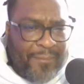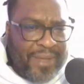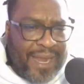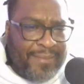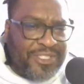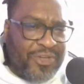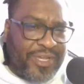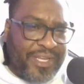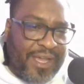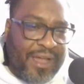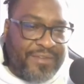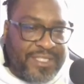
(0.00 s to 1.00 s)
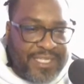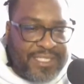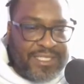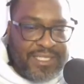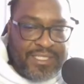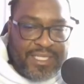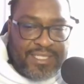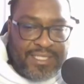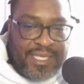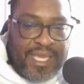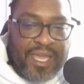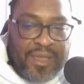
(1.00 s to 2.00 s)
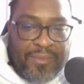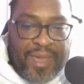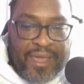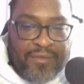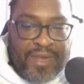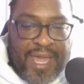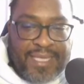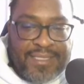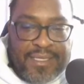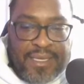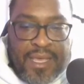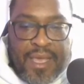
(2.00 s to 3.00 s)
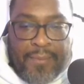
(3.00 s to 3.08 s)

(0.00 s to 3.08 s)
But I'm enjoying the conversation and just kicking back and relaxing.